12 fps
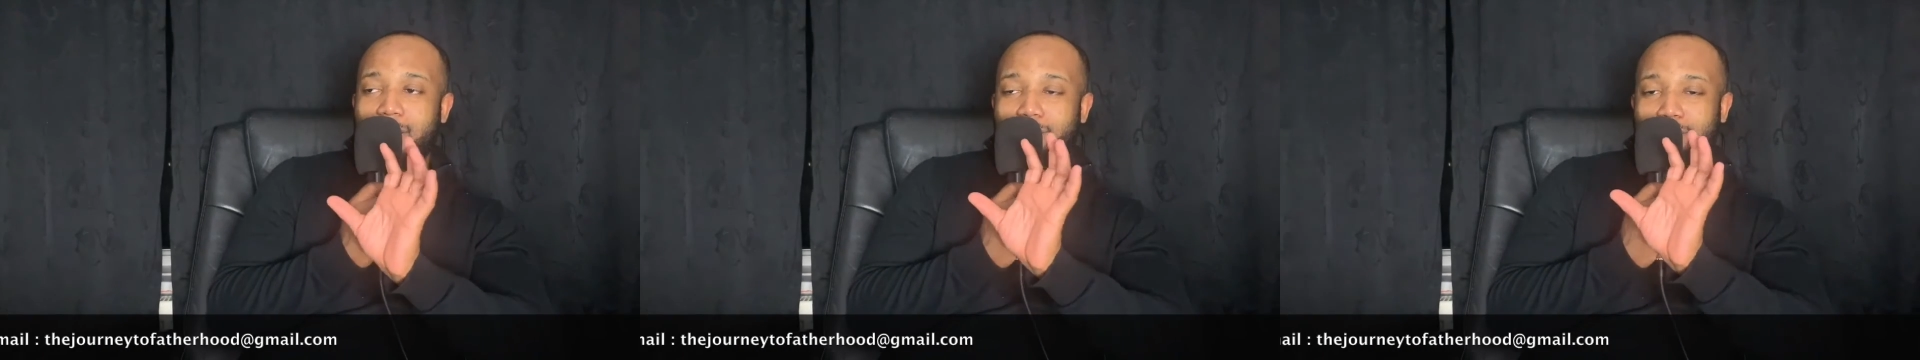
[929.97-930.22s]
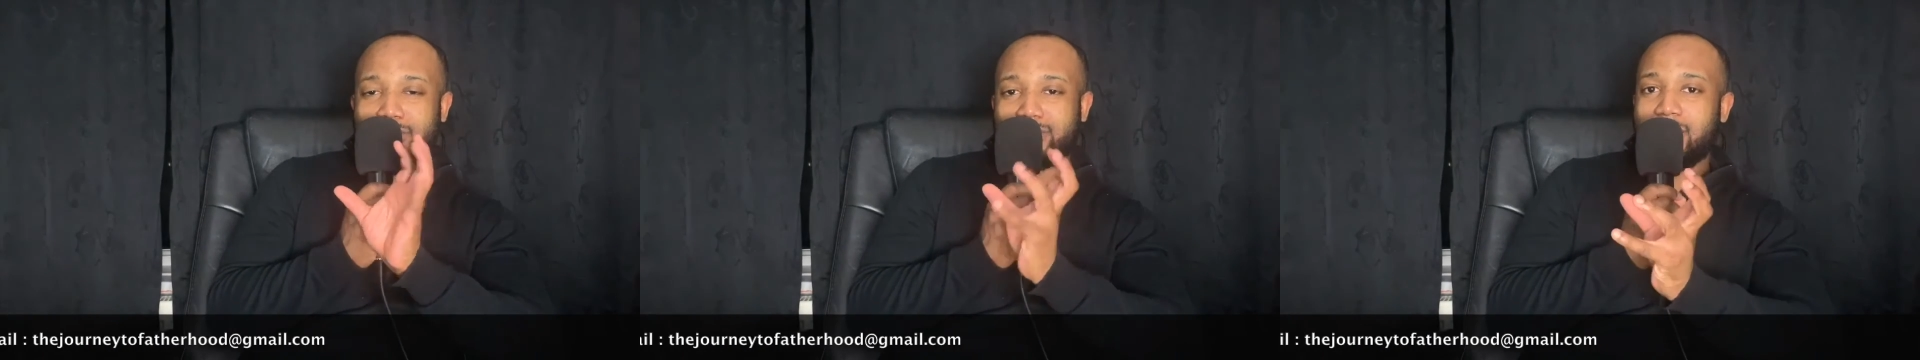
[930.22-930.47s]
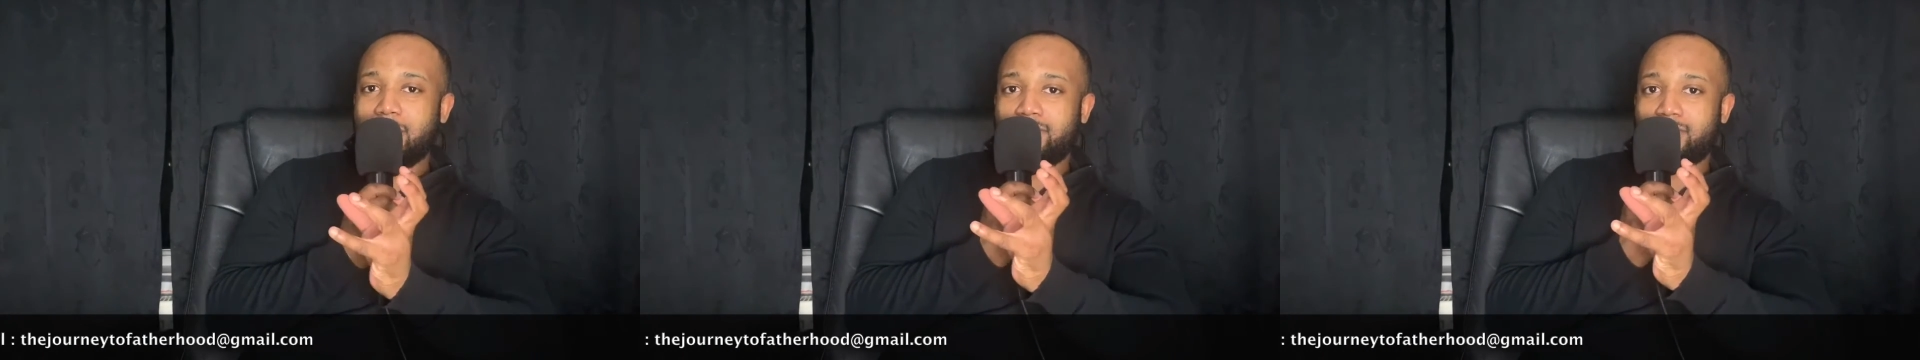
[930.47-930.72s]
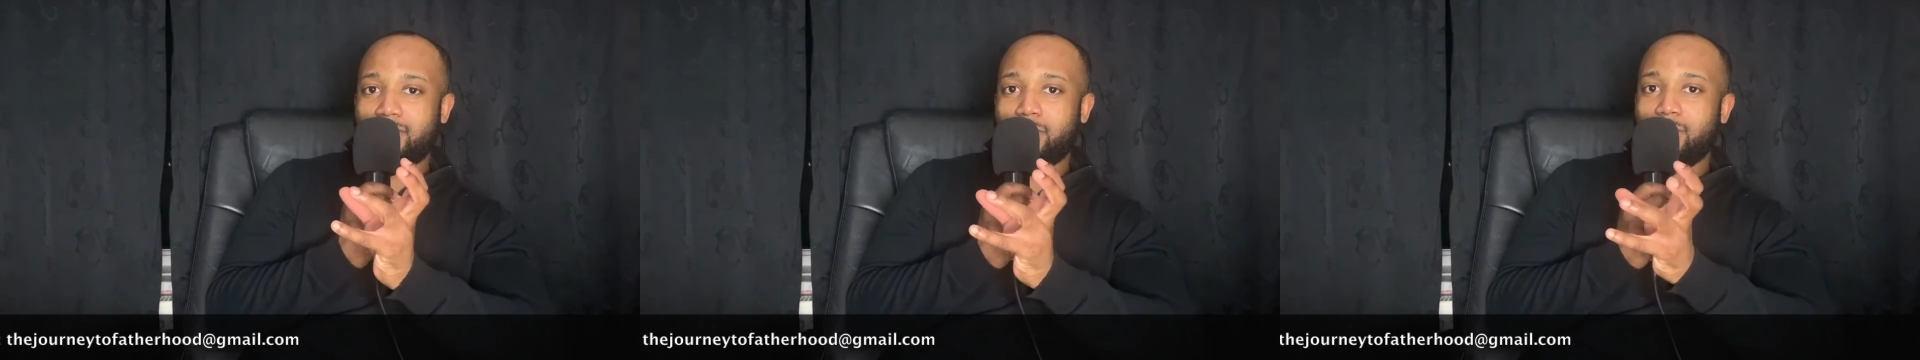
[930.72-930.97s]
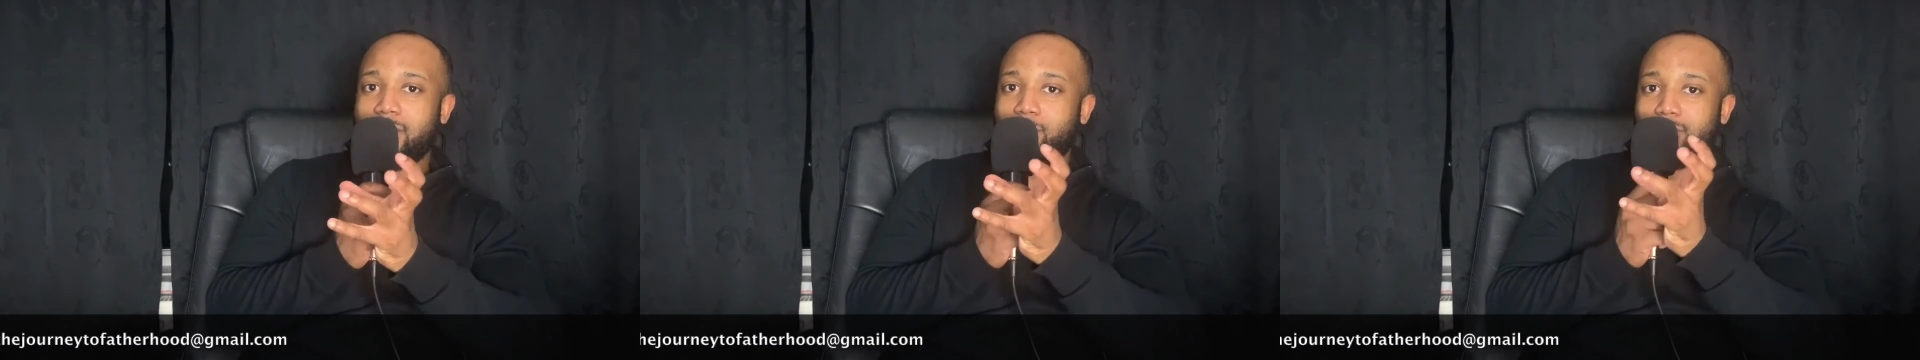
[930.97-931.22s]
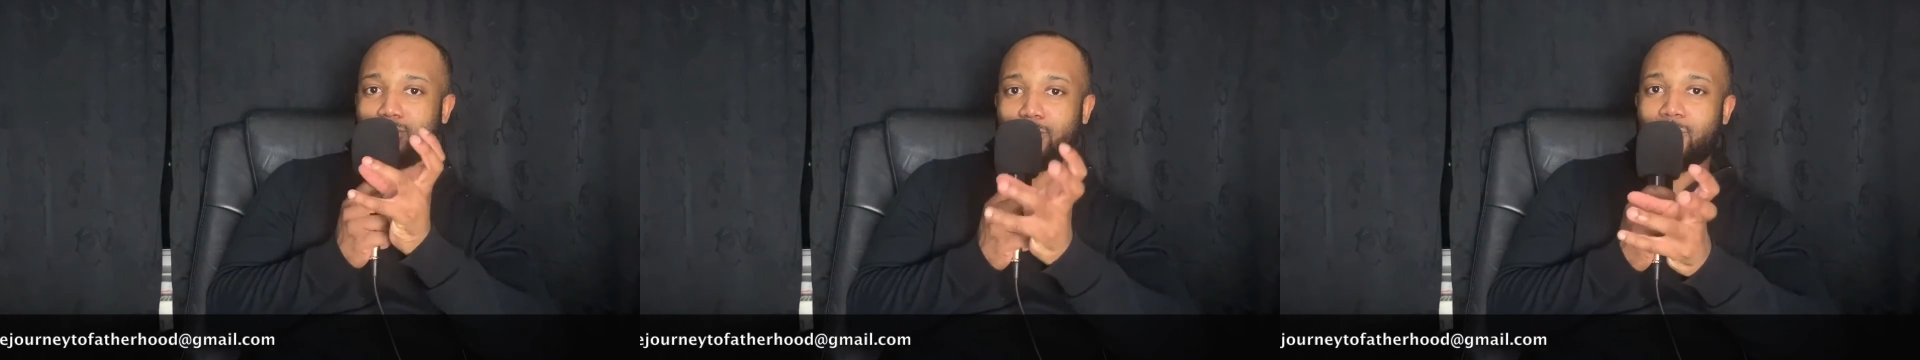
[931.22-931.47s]
be temporary when we're
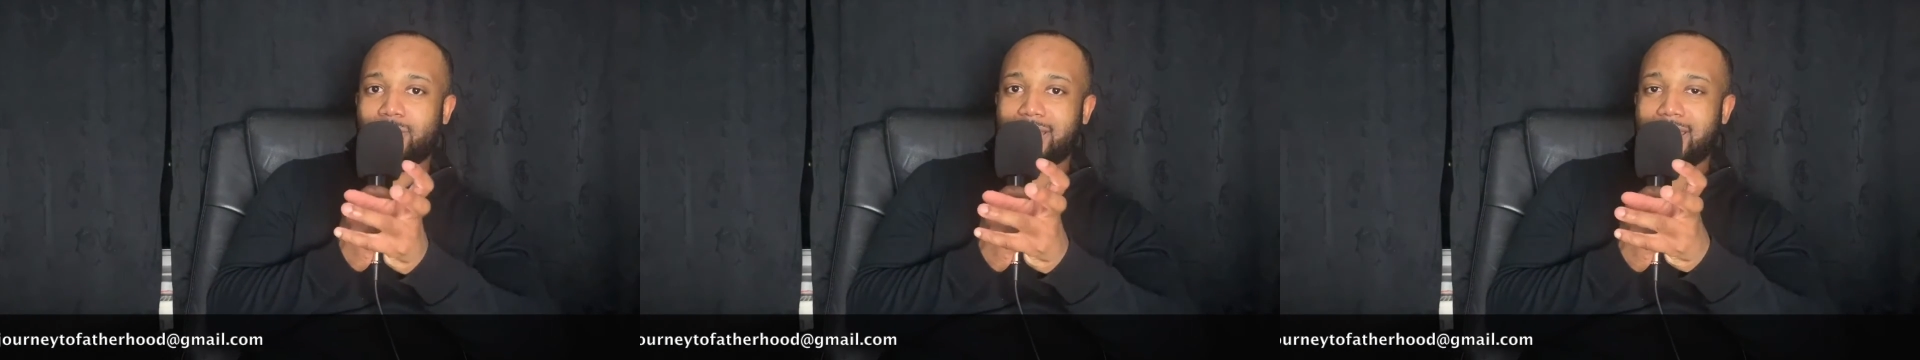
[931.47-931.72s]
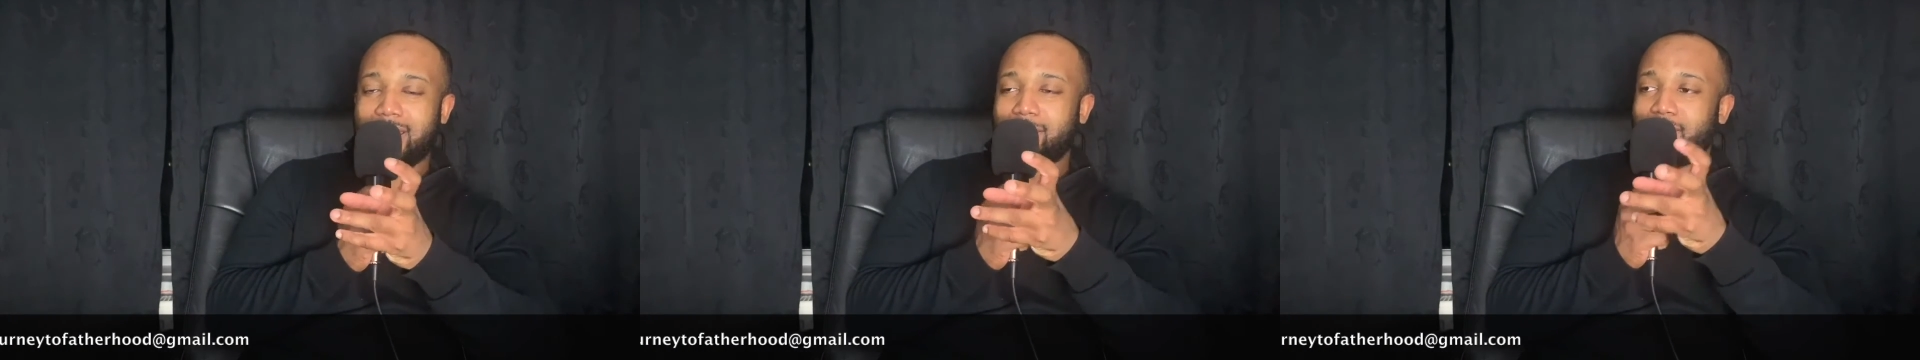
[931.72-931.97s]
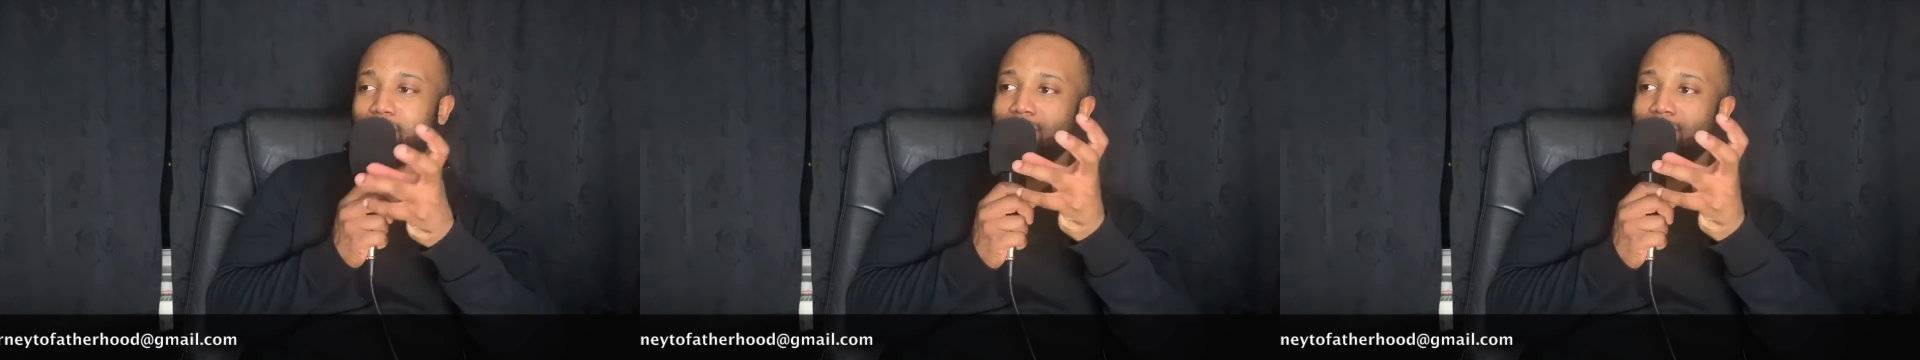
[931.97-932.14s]
talking and I feel